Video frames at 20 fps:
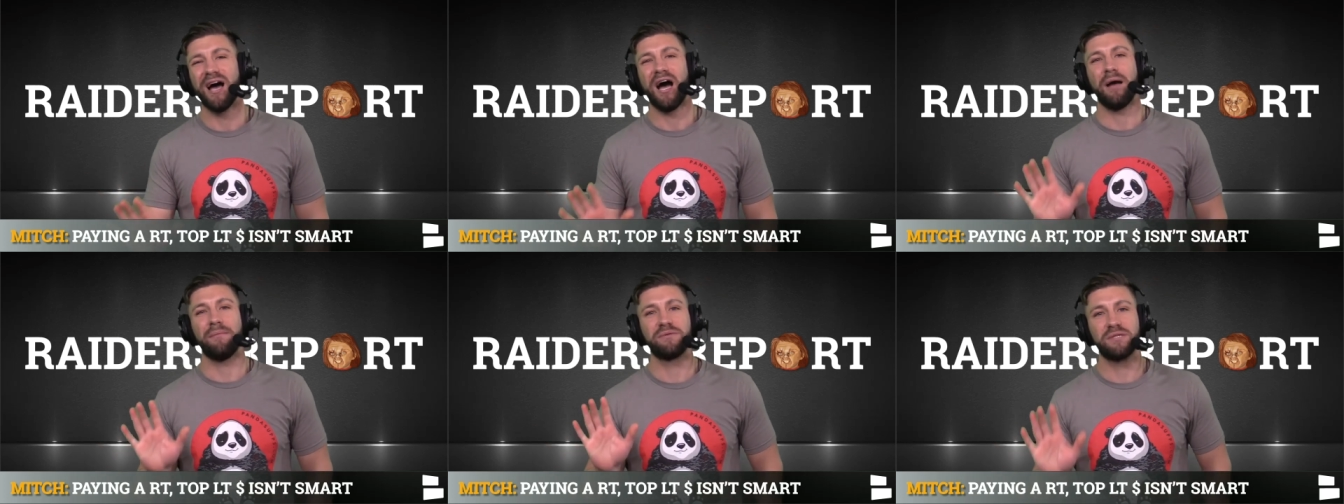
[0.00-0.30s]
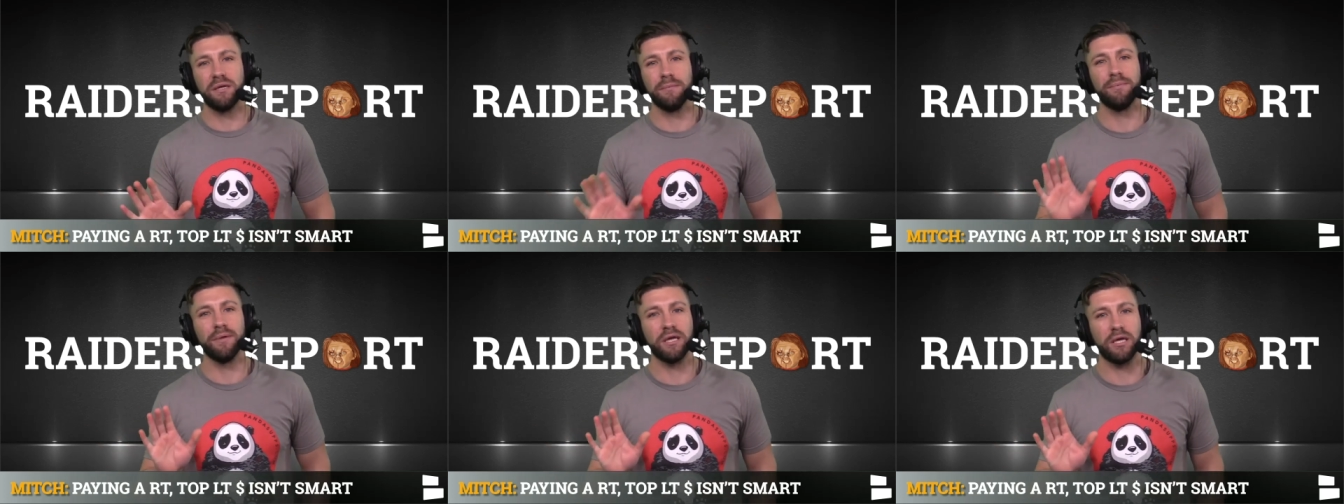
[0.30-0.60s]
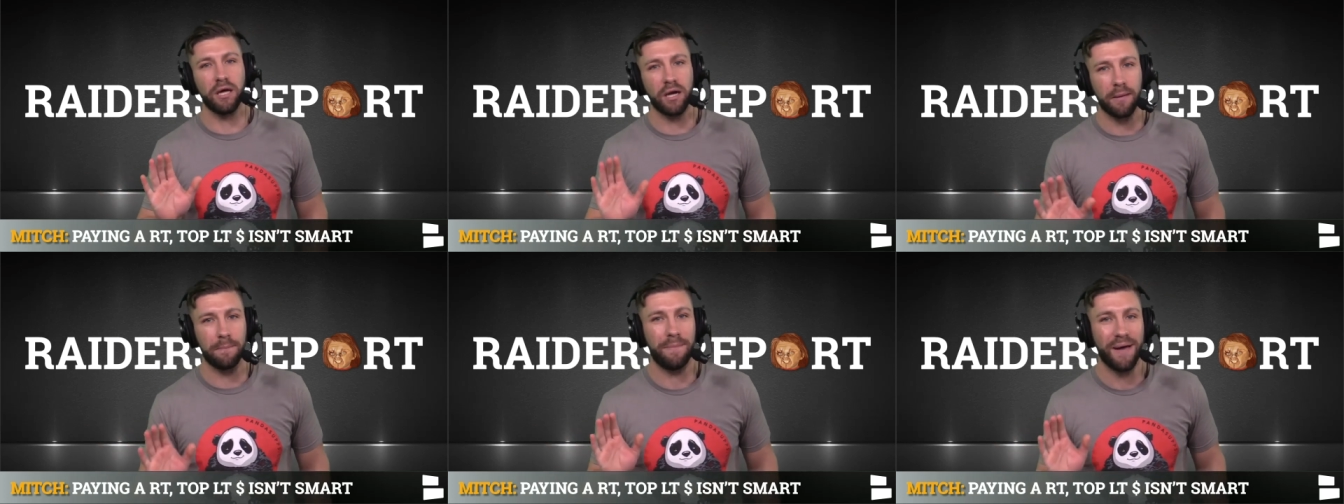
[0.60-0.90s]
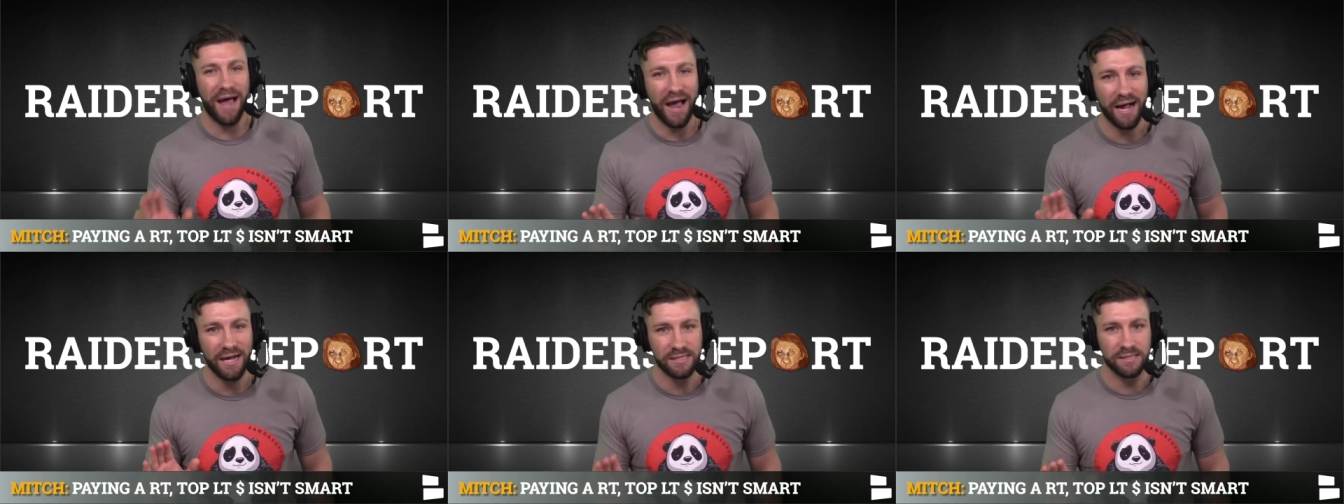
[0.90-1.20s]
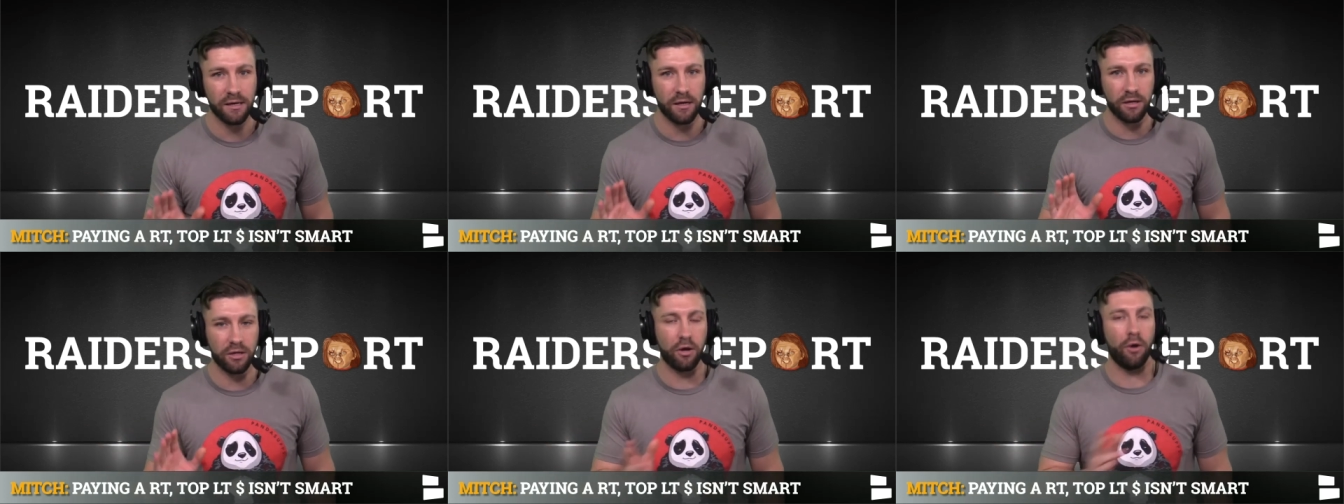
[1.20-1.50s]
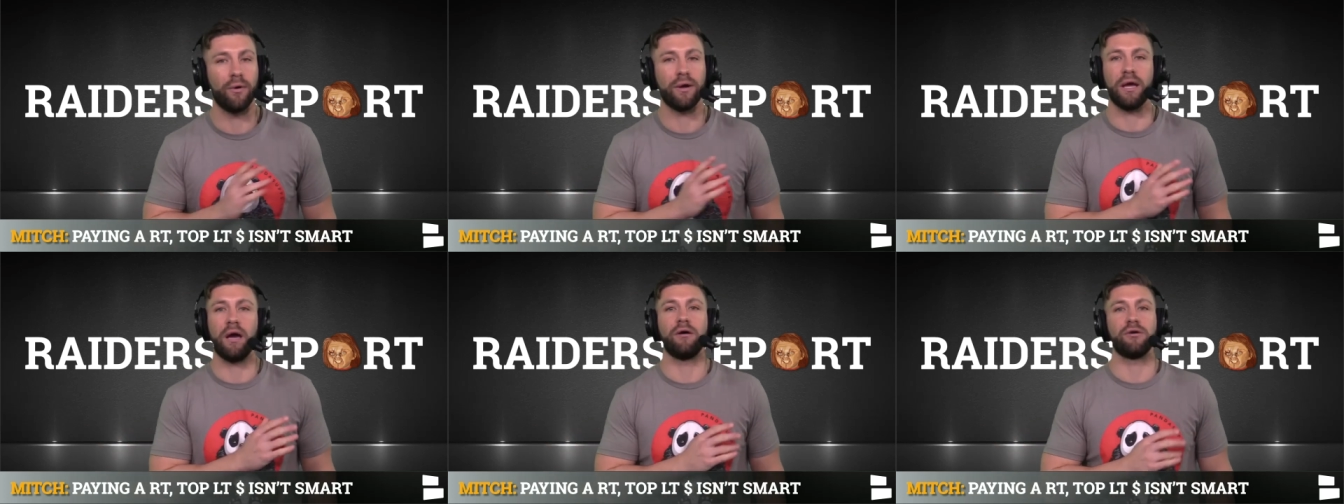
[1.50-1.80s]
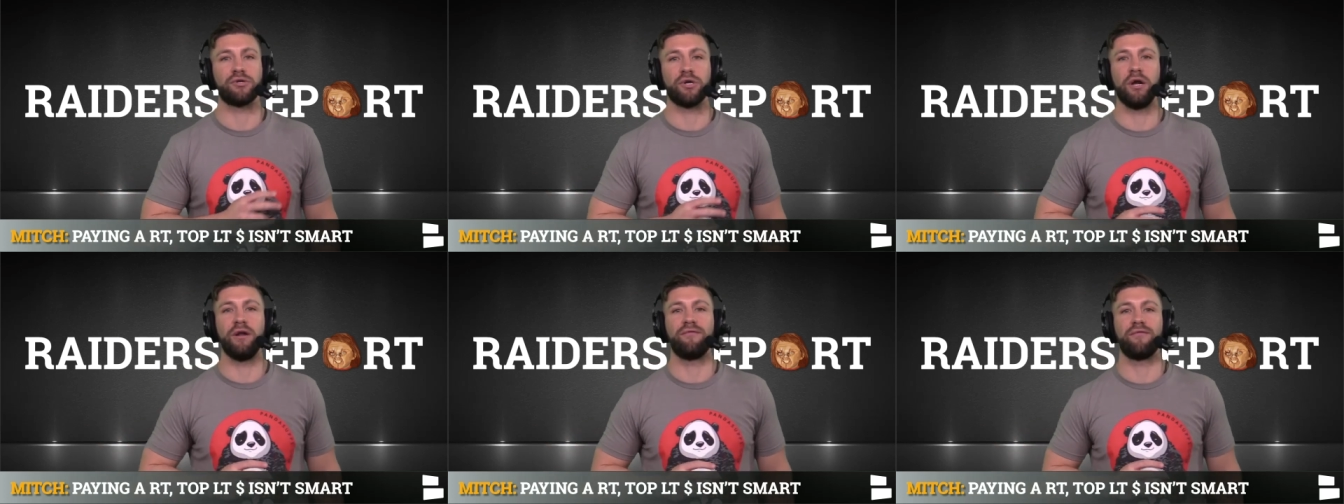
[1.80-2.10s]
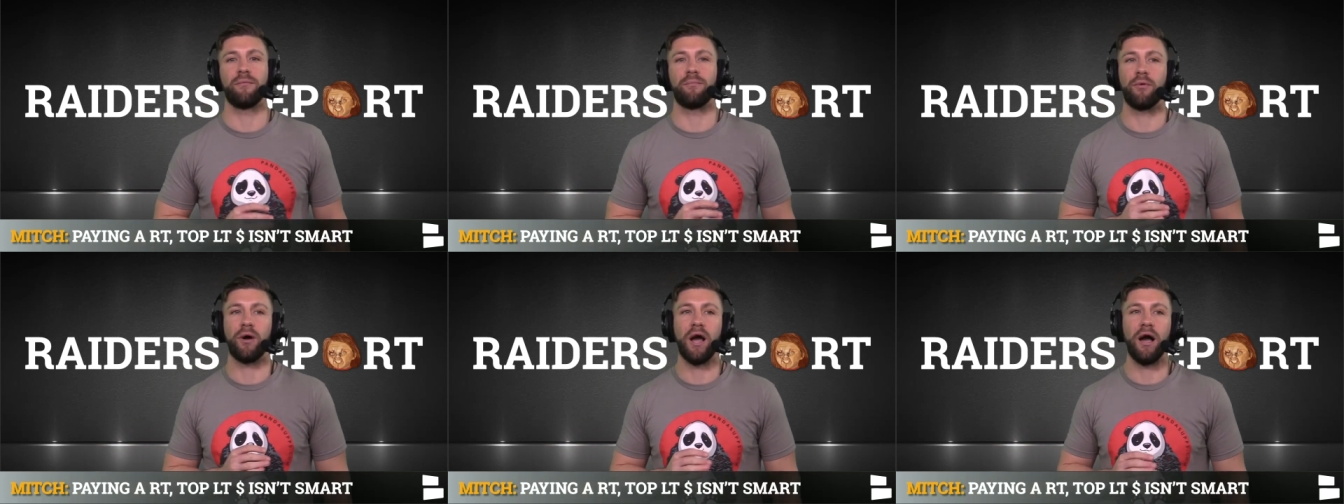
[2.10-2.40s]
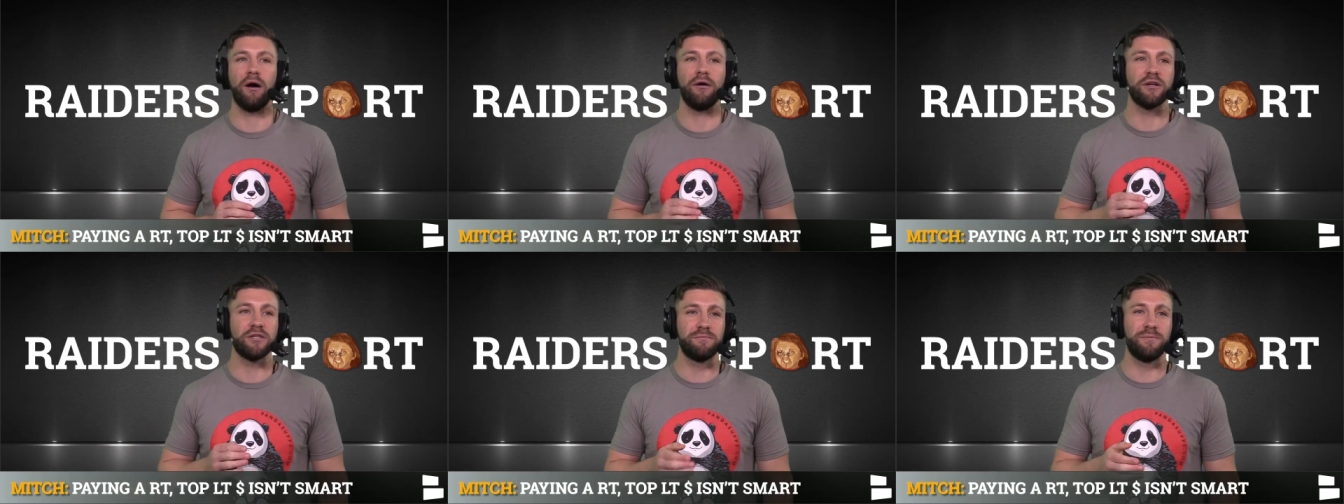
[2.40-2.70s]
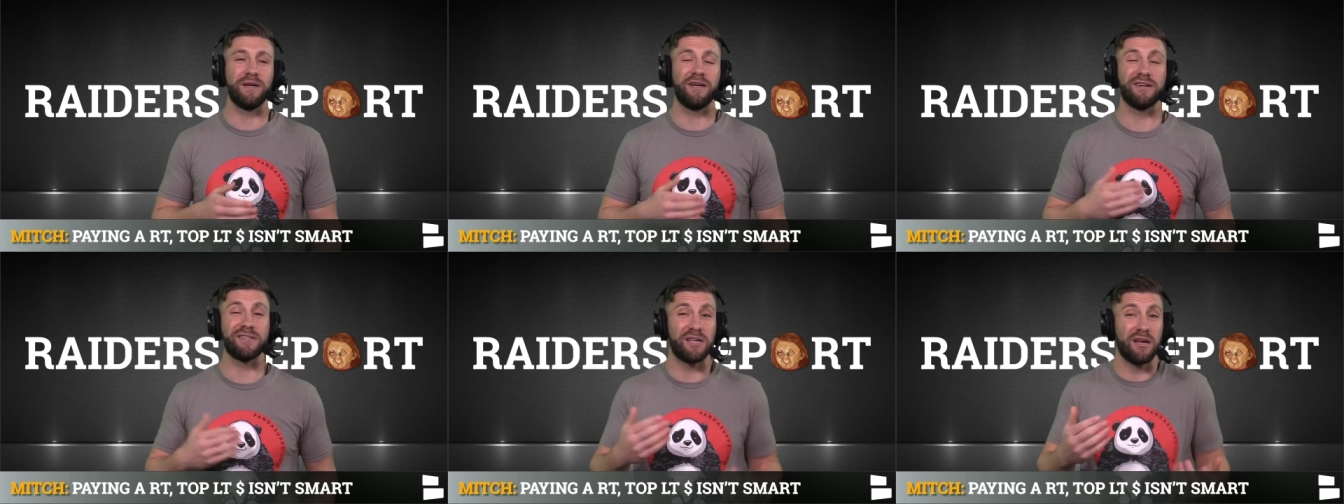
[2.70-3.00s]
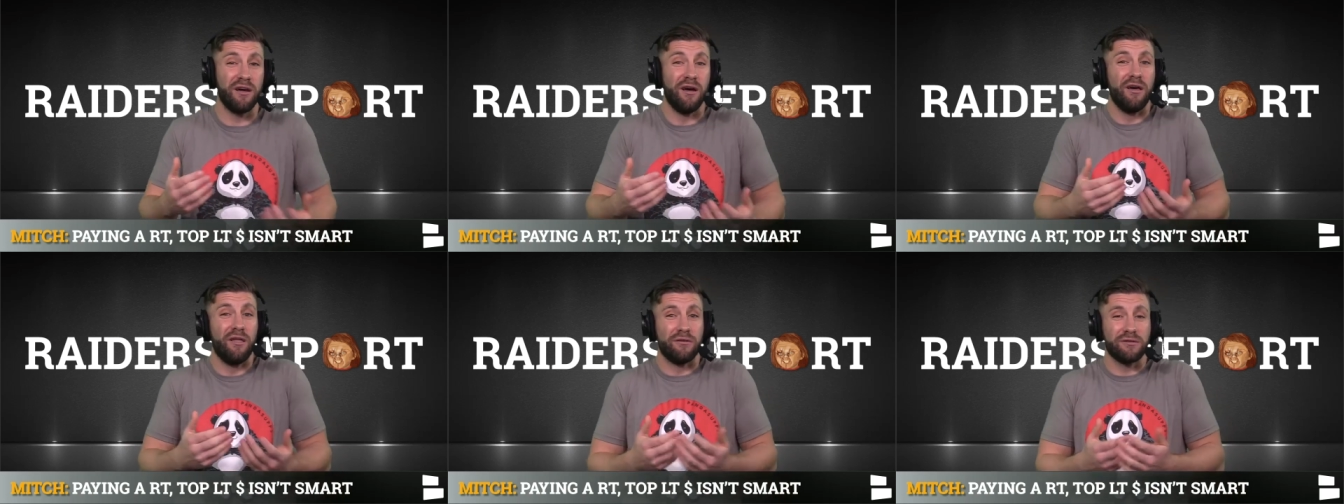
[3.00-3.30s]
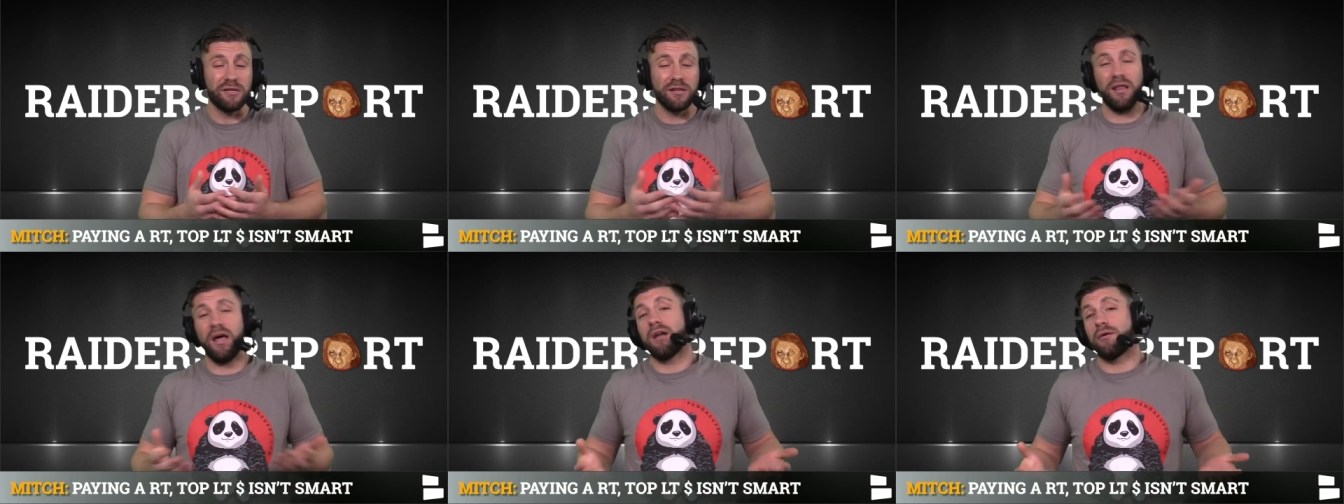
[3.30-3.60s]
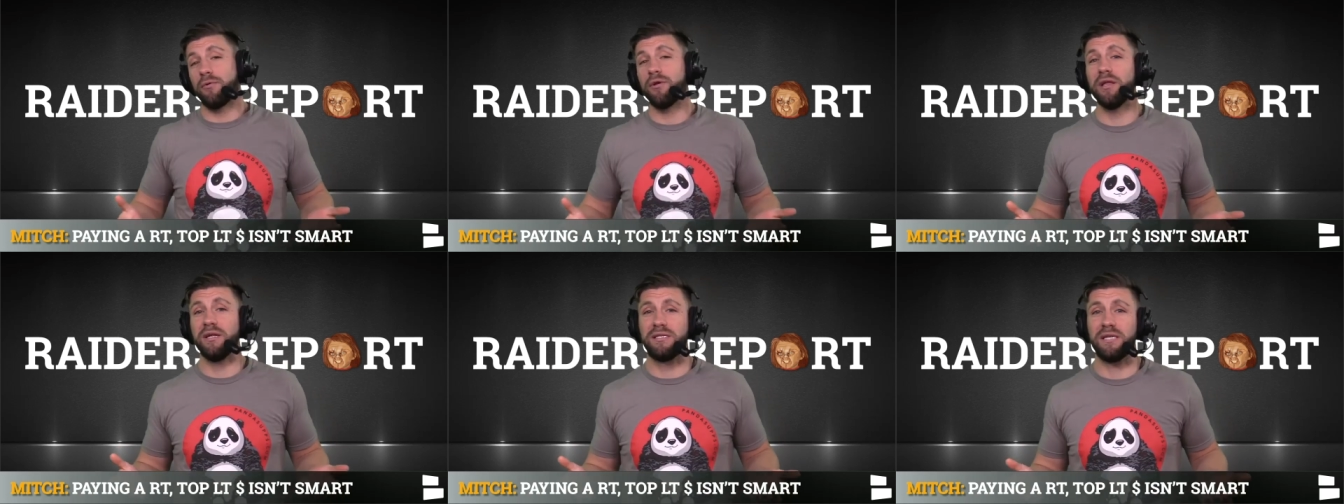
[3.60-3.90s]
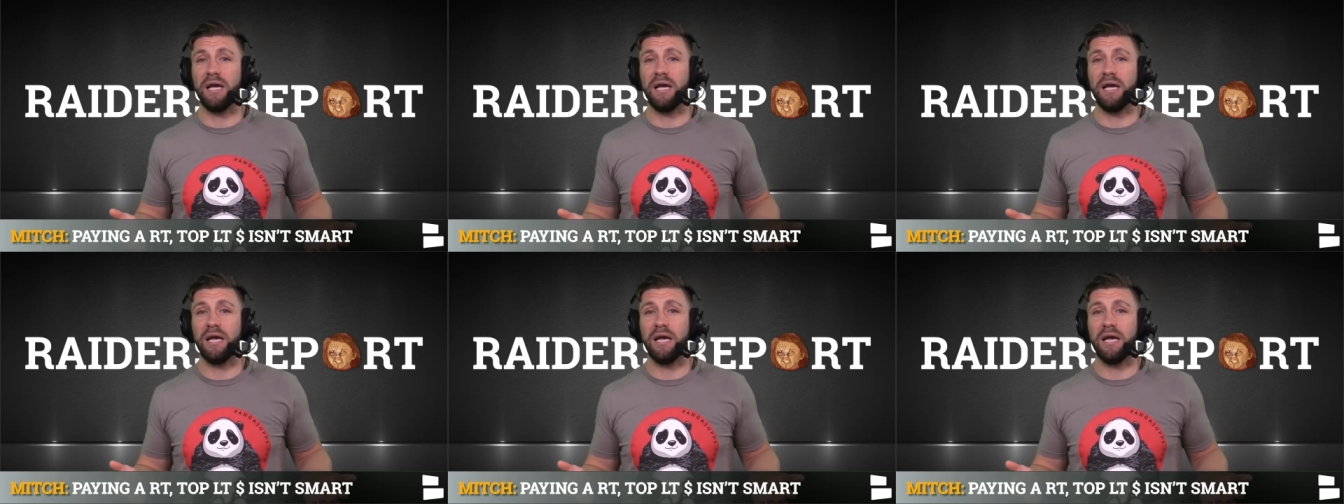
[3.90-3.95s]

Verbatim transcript: I'm simply going to pass on going out and trading for Brown is because there's a lot of really